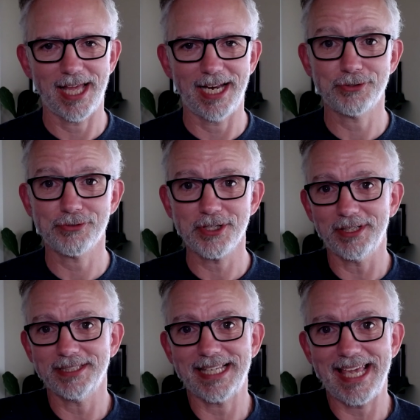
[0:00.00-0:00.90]
And as a result,
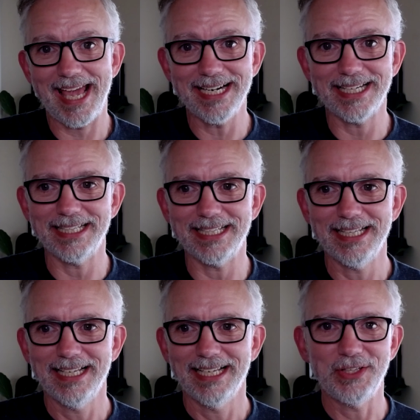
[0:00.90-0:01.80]
as a candidate,
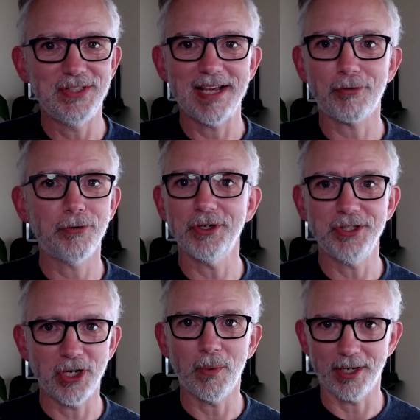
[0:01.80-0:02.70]
you never really
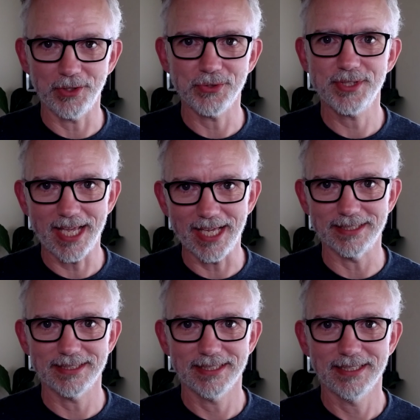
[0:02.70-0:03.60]
know where you stand.